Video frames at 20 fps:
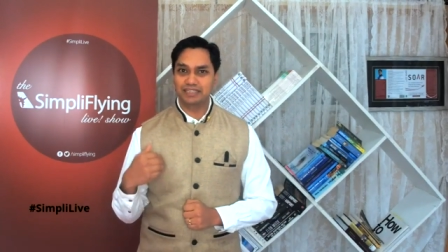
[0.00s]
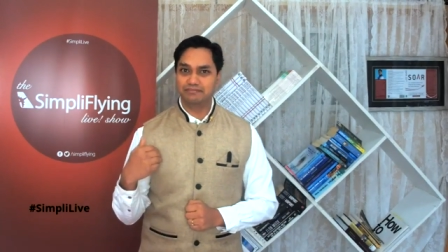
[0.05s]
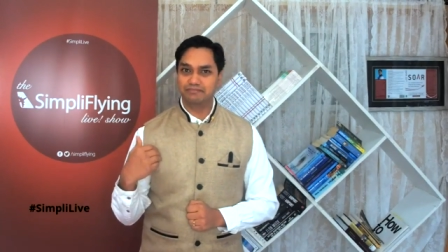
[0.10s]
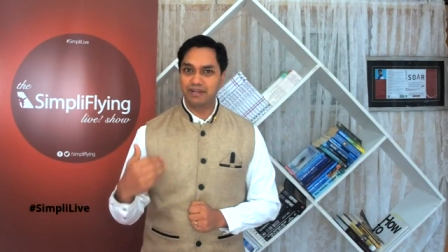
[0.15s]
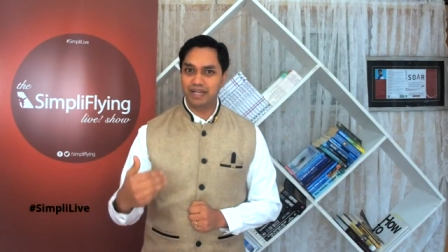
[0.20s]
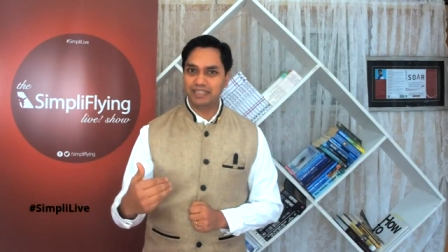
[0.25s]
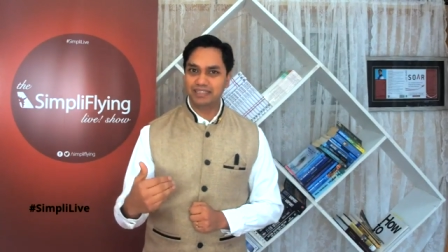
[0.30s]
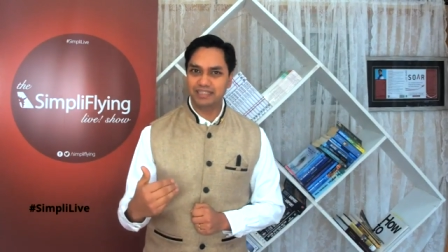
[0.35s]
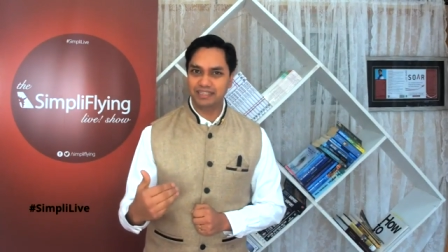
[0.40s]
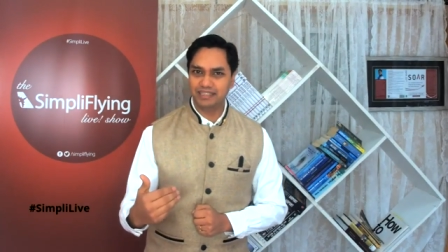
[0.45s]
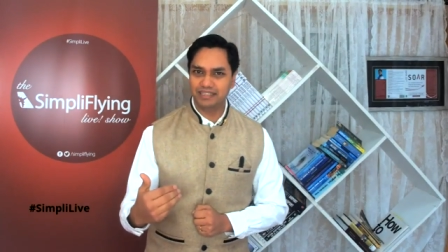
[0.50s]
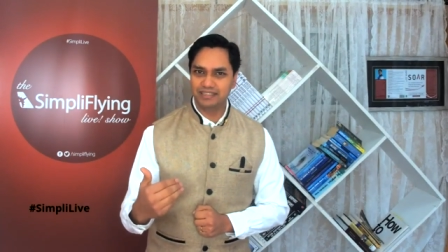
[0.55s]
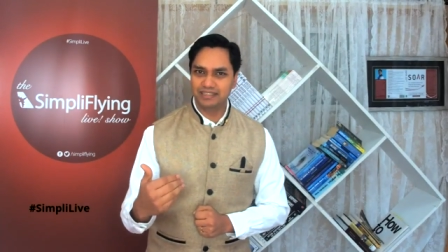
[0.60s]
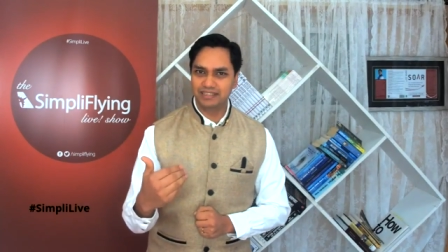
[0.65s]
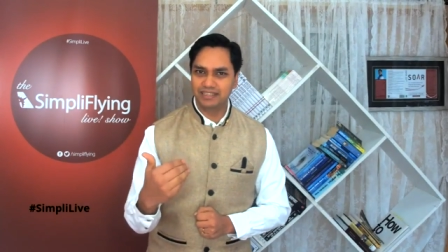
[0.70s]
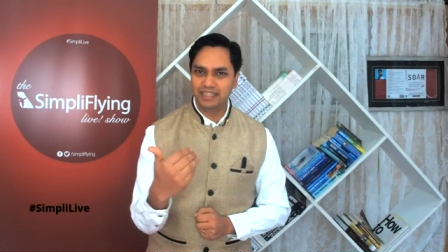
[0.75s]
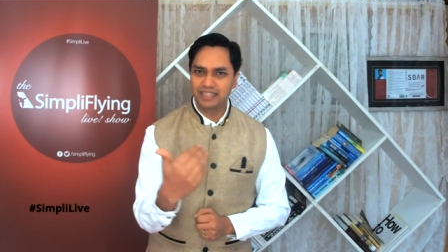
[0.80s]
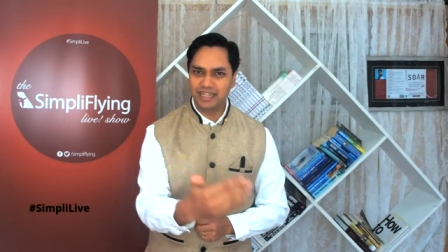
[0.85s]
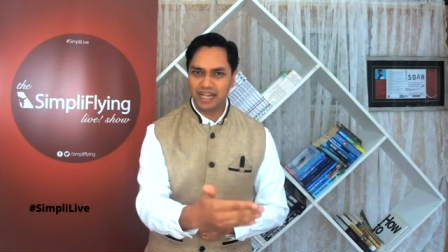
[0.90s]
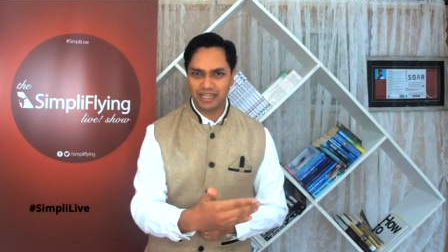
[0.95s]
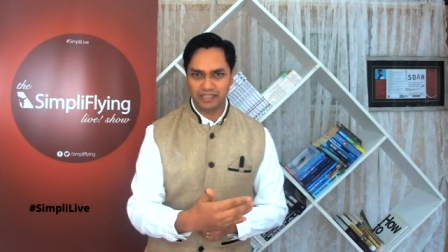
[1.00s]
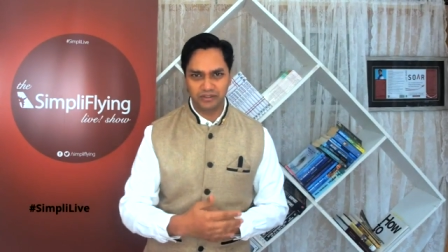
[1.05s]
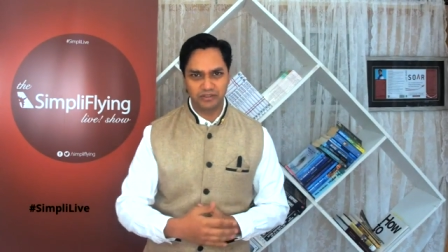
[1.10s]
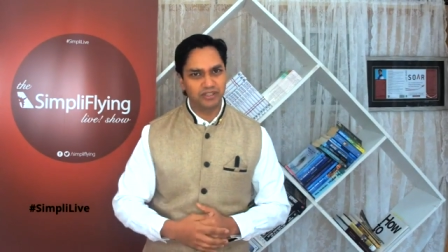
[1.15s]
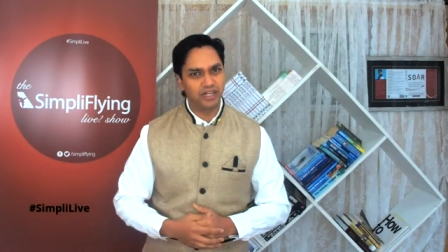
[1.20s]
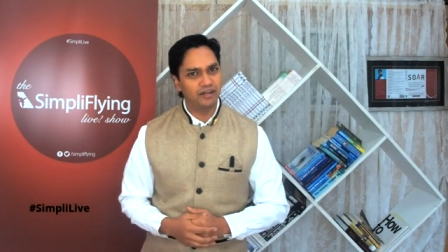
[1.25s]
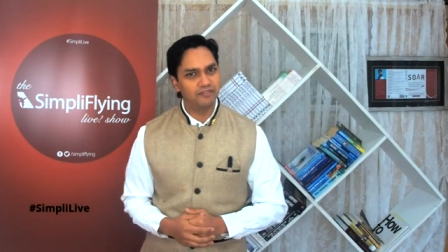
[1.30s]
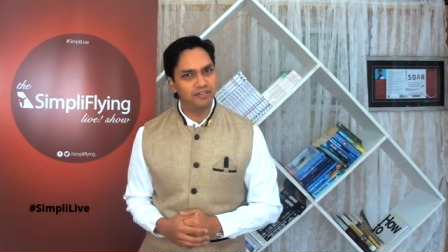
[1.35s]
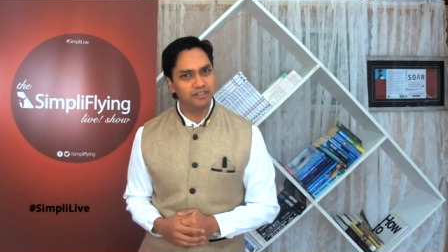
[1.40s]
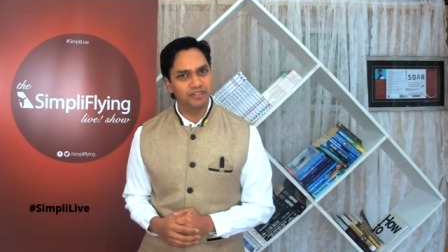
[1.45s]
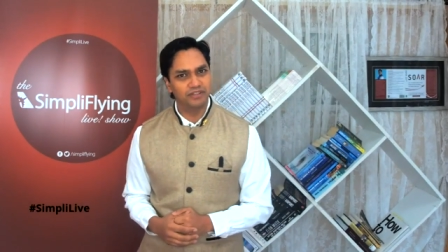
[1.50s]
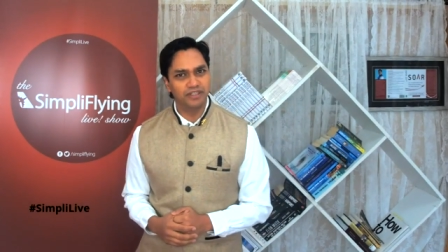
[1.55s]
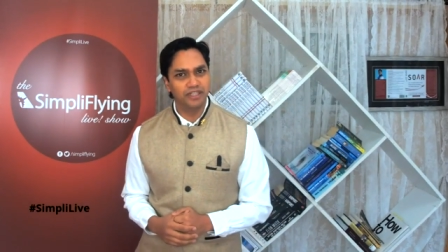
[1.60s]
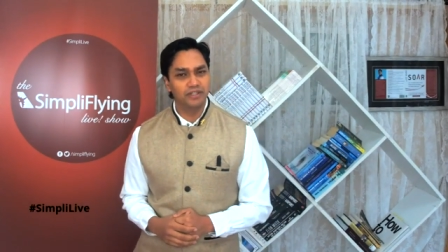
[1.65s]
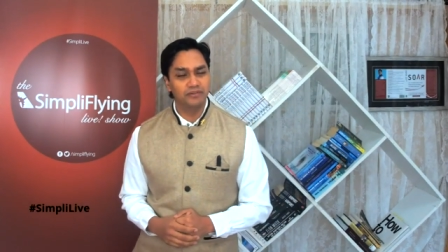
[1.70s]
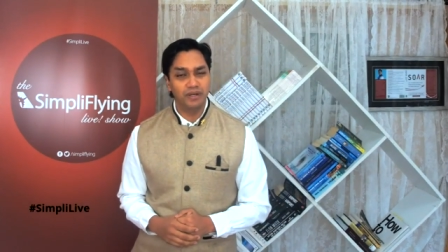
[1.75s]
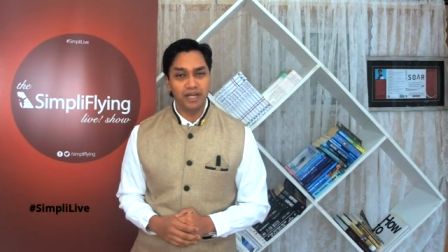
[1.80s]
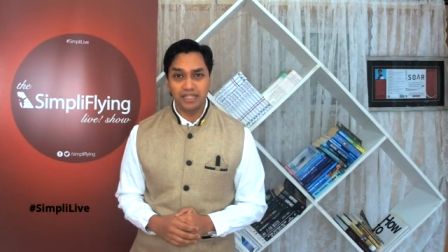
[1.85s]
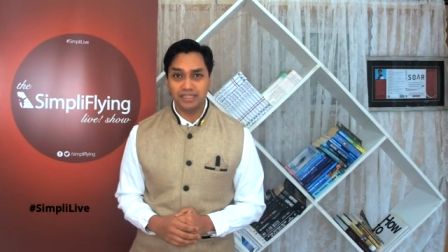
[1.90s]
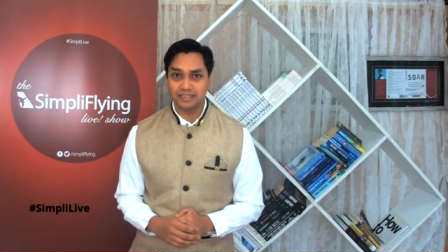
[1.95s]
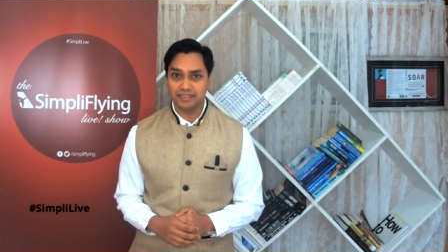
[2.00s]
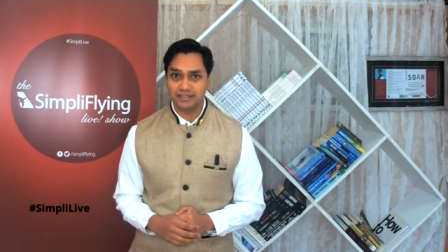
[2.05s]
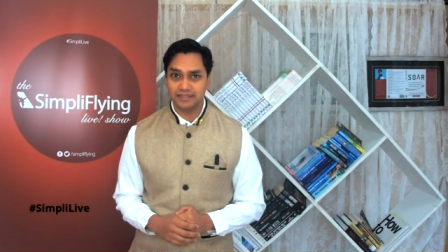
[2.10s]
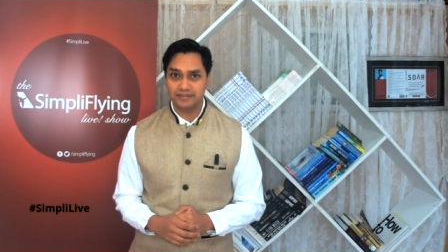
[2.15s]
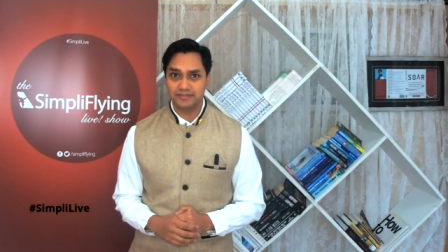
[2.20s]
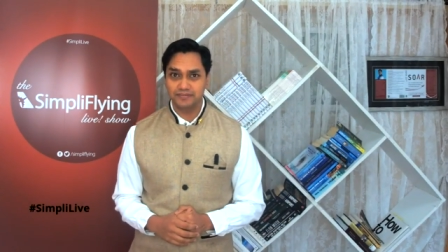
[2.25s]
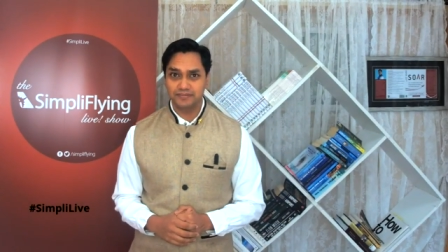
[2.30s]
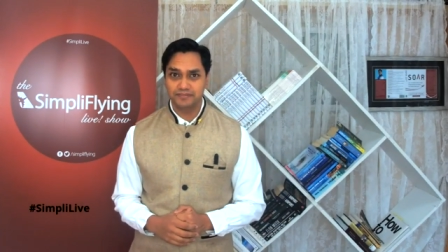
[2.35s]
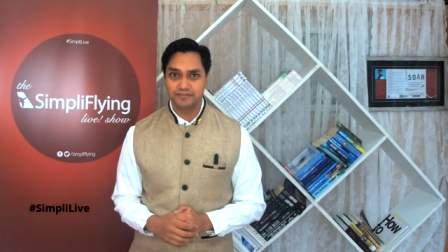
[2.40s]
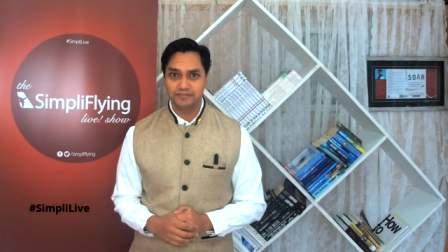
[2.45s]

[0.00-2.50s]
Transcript: as Mexicans like to travel to the US.